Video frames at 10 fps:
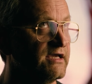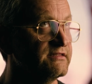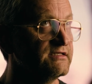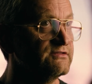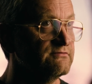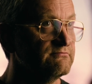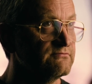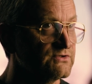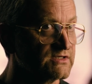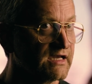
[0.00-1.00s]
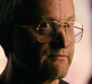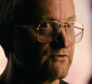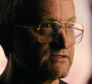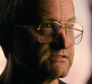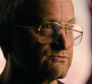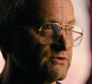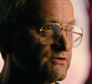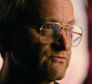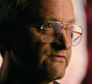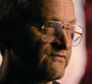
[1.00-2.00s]
and then the cameras
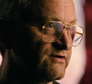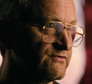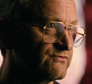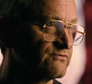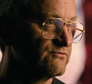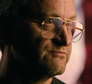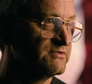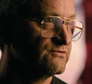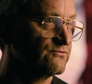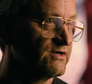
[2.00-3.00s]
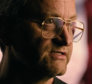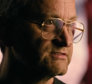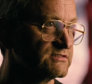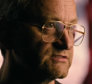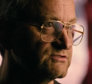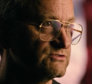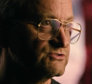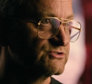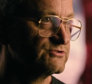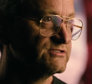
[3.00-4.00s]
where we felt would be the right
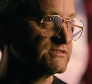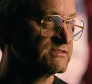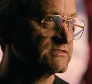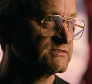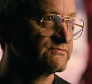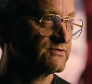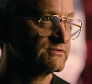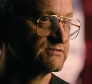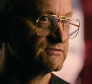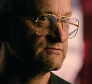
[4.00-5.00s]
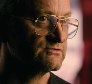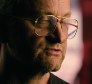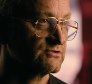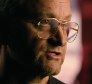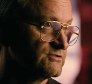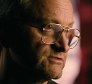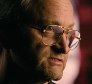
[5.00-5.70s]
choice as far as the, the, the color